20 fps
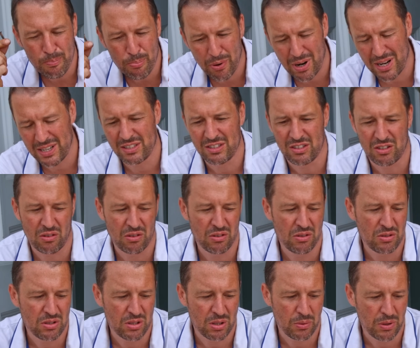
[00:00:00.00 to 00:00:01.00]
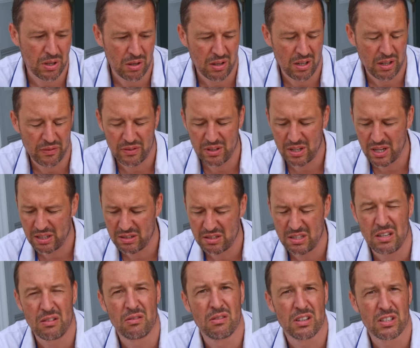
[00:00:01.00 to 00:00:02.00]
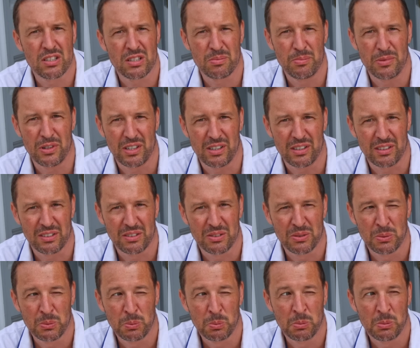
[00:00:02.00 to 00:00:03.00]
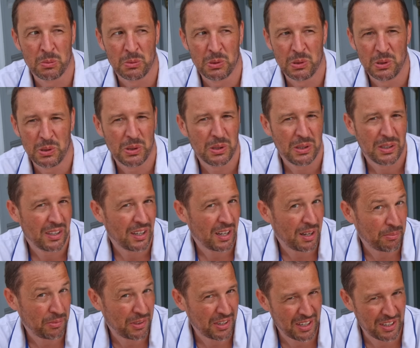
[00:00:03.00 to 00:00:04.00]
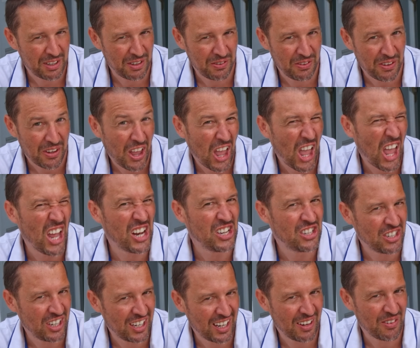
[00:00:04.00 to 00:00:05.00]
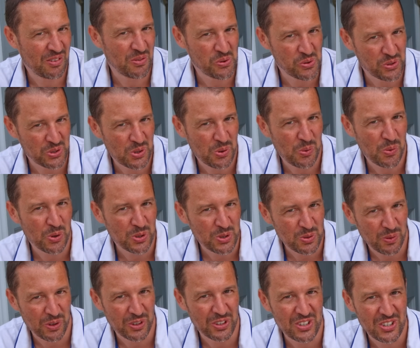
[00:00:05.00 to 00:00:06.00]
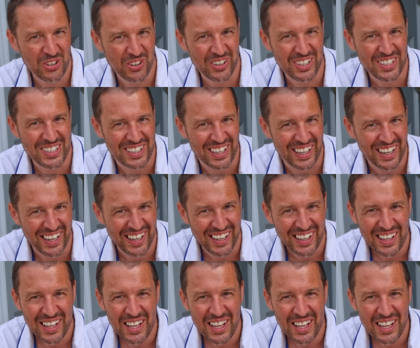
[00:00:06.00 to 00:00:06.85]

brass screws so we don't have nasty rust marks? Kind of edging everyone towards one choice there.